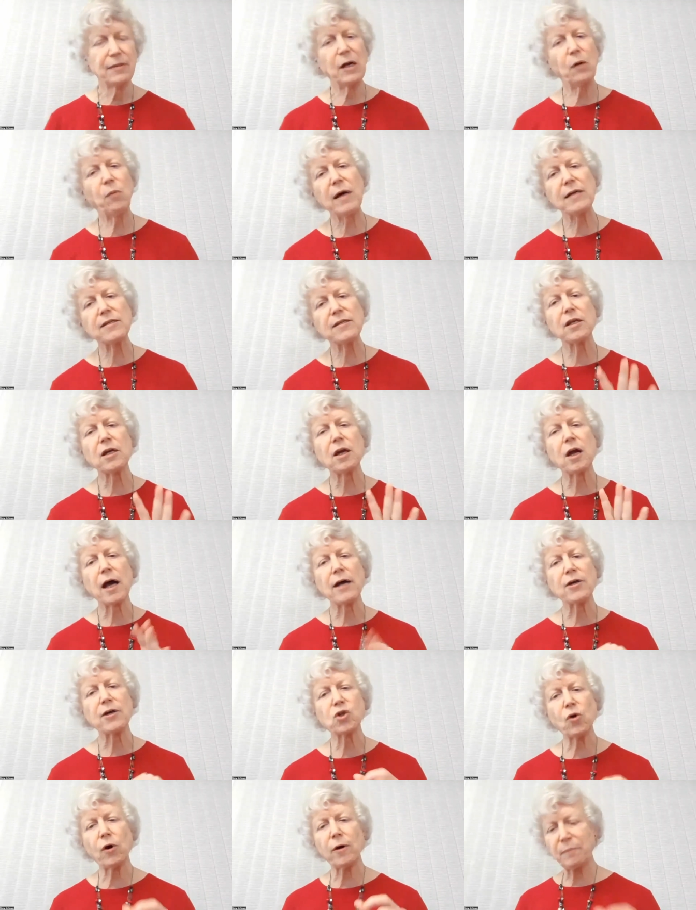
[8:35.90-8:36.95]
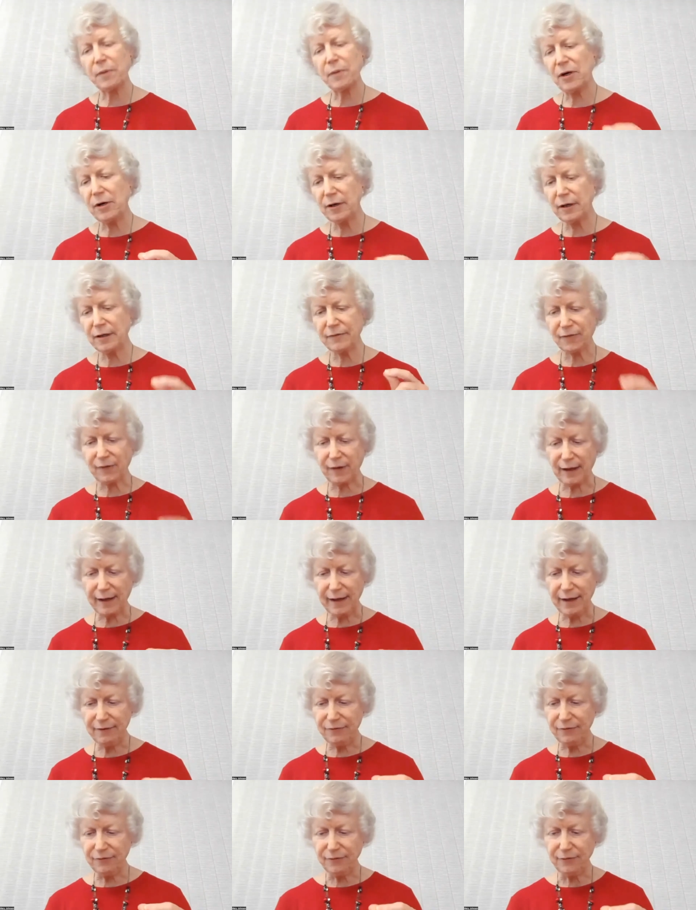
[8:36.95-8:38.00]
there was a, a short period of
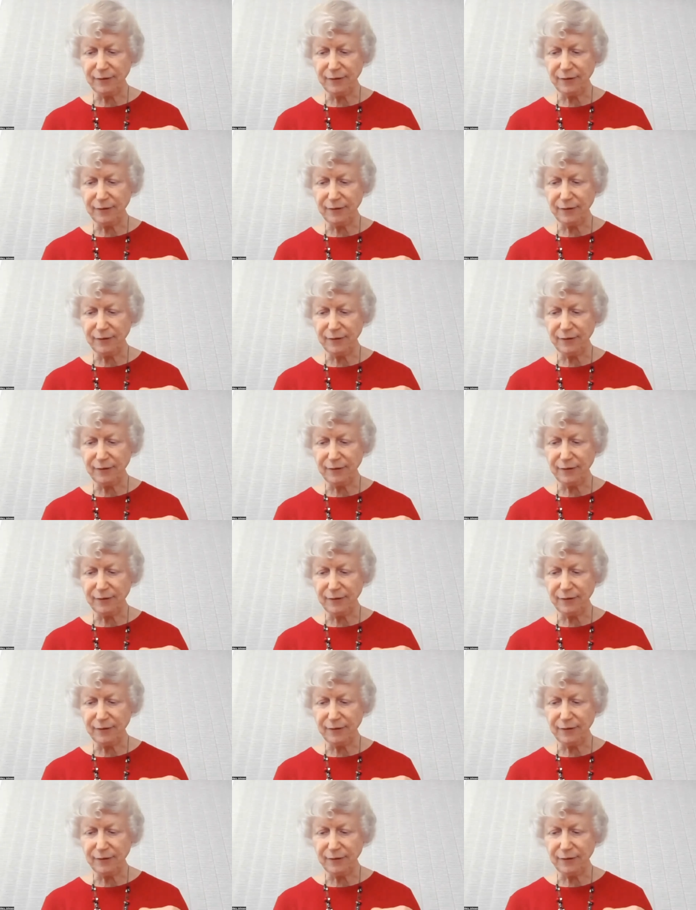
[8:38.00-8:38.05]
life